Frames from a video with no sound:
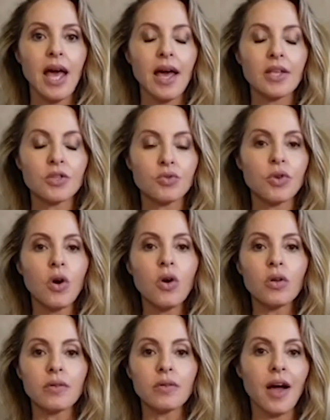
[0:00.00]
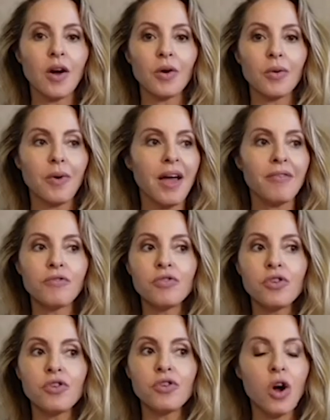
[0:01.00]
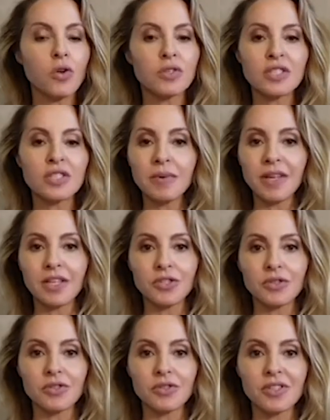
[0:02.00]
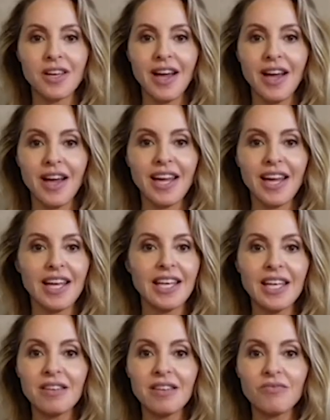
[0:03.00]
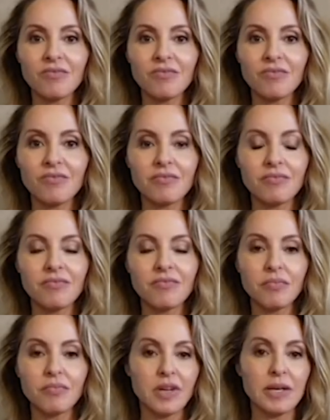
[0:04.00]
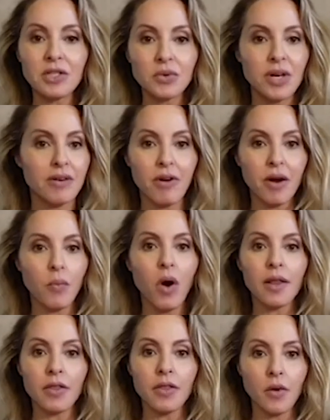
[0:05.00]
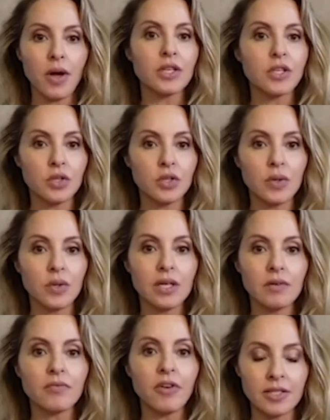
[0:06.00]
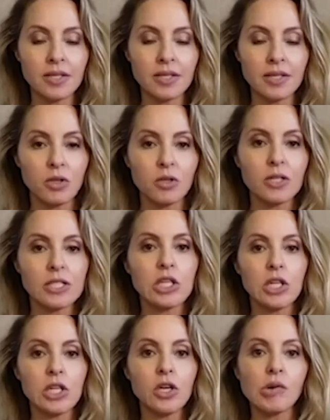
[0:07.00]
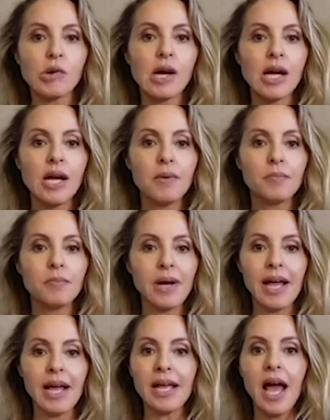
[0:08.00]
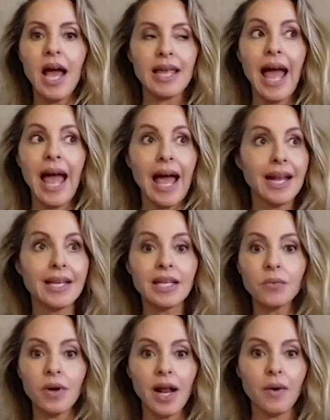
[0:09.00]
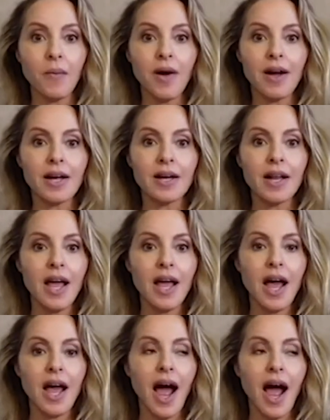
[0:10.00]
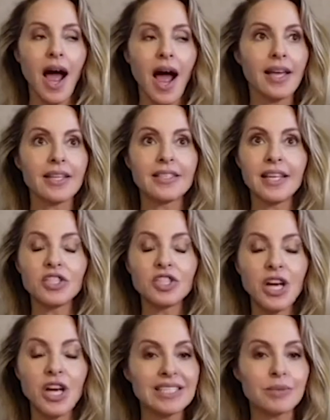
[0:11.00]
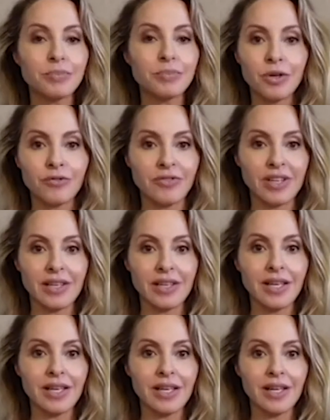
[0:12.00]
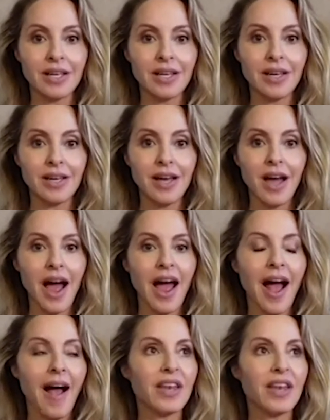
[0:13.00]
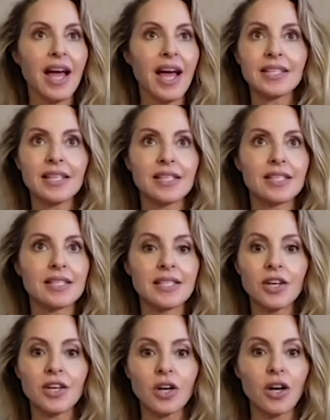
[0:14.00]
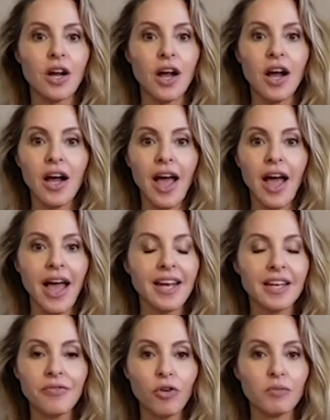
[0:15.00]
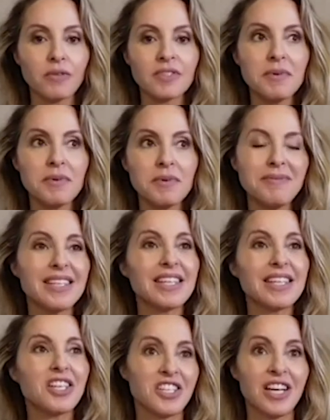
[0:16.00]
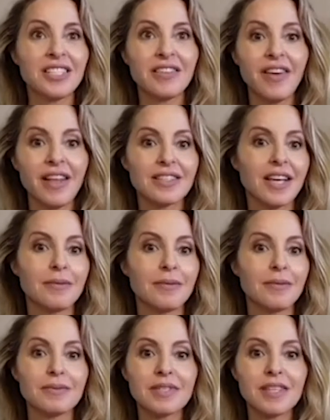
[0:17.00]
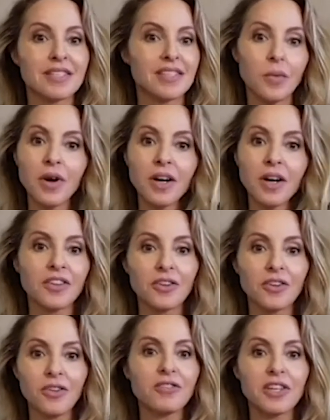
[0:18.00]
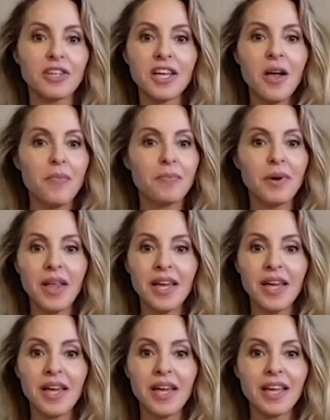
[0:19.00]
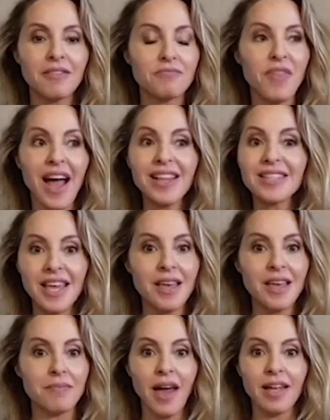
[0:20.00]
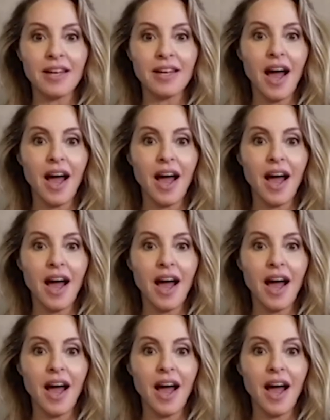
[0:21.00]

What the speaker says: As a result, now I have no stomach issues. I can eat pretty much whatever I want, though I do eat very similarly to you, but I can eat what I want. I digest perfectly. I haven't had to consider any form of, maybe I take digestive enzymes because they work and they're lovely, but that's it, man.